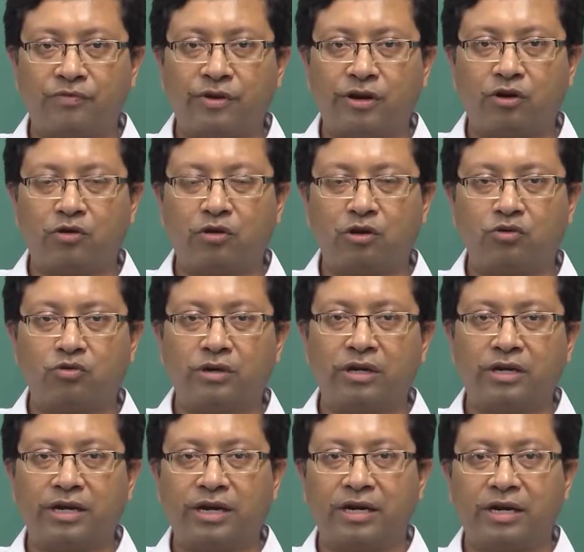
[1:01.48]
at all you can
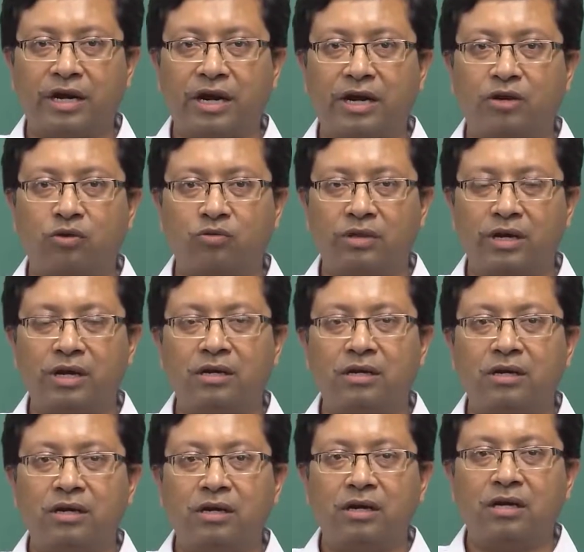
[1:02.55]
get a hand to that.
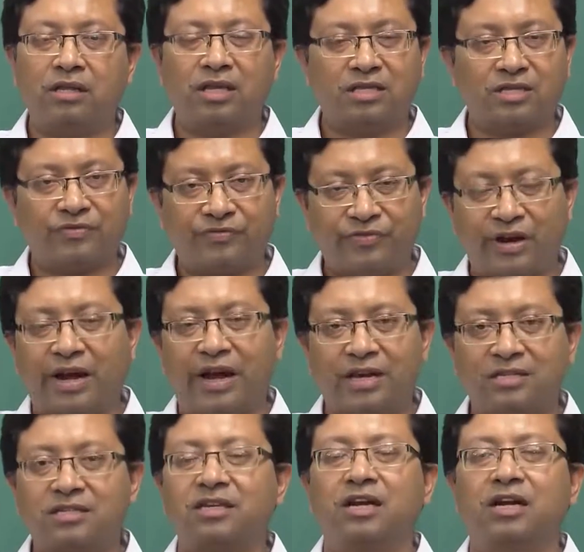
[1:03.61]
That is an
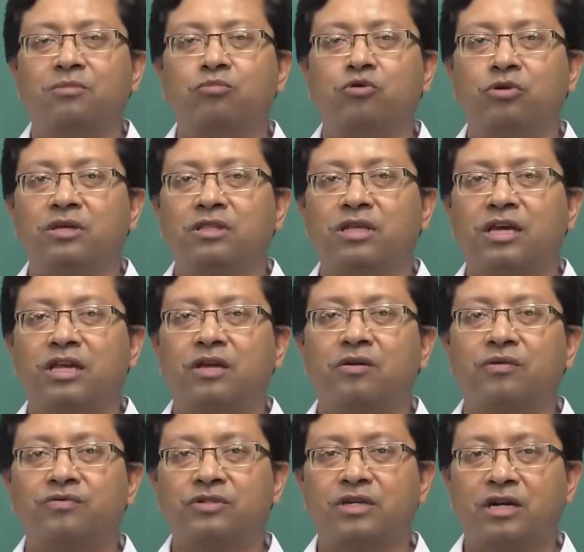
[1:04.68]
excellent book in the area
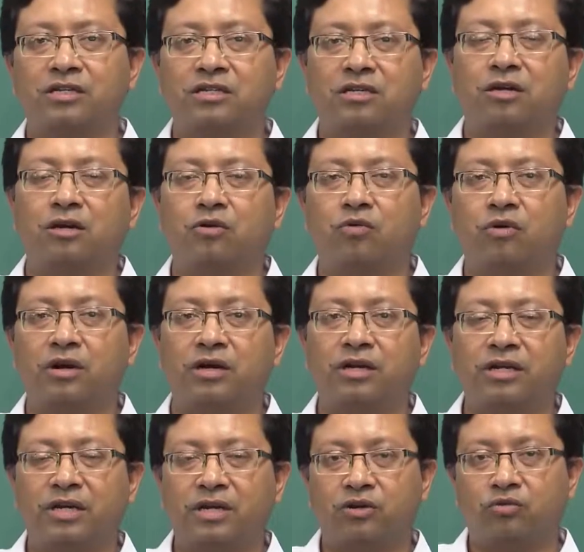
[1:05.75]
of statistical
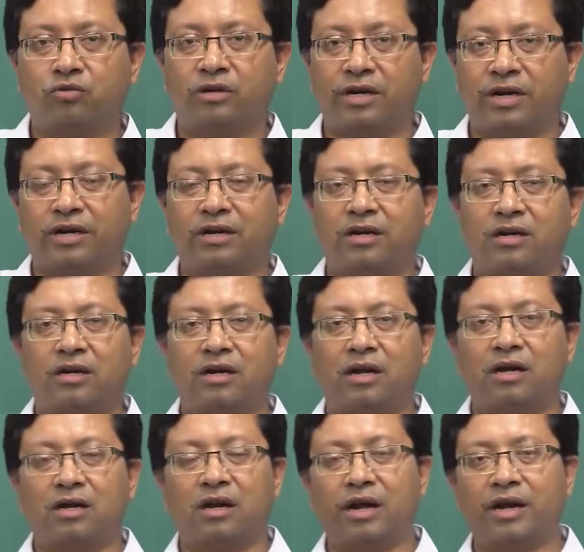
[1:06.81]
quality and to get
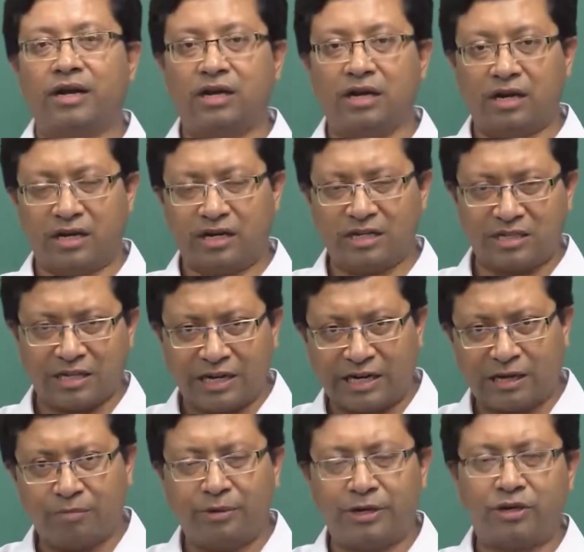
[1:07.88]
an idea. It is a
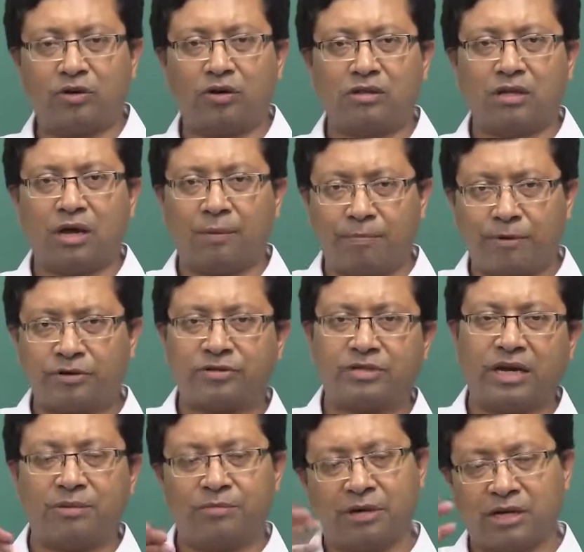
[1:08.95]
little bit on the upper
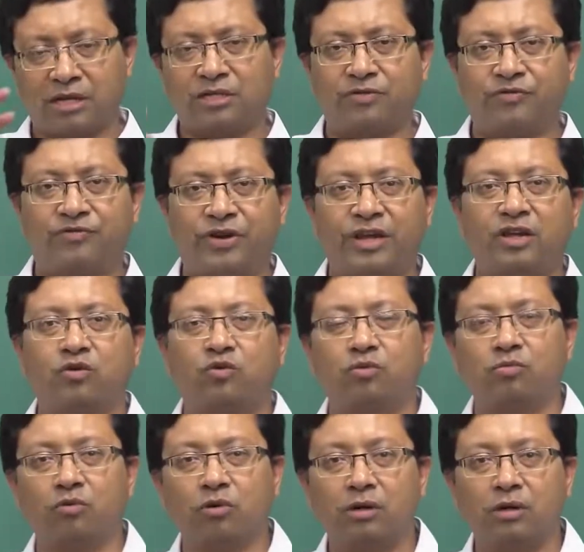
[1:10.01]
side, but it is a very
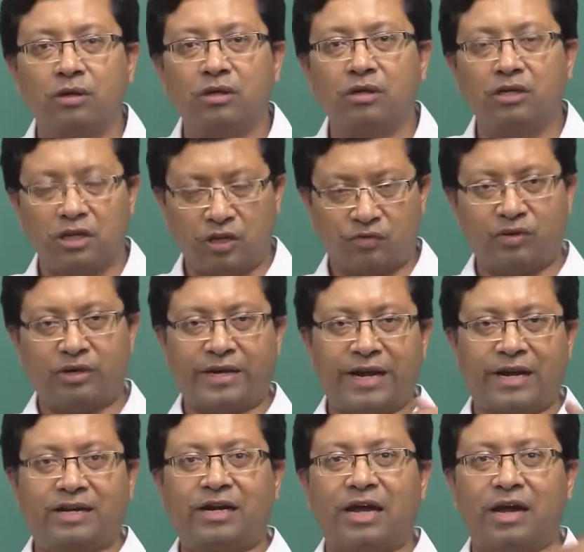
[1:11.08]
good book. It will
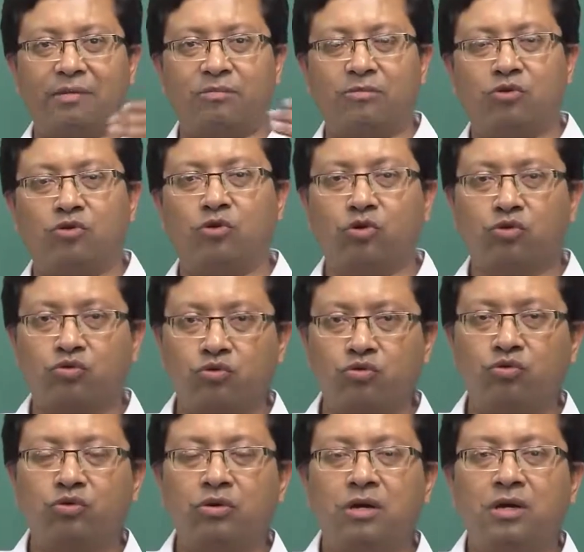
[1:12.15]
take time, go through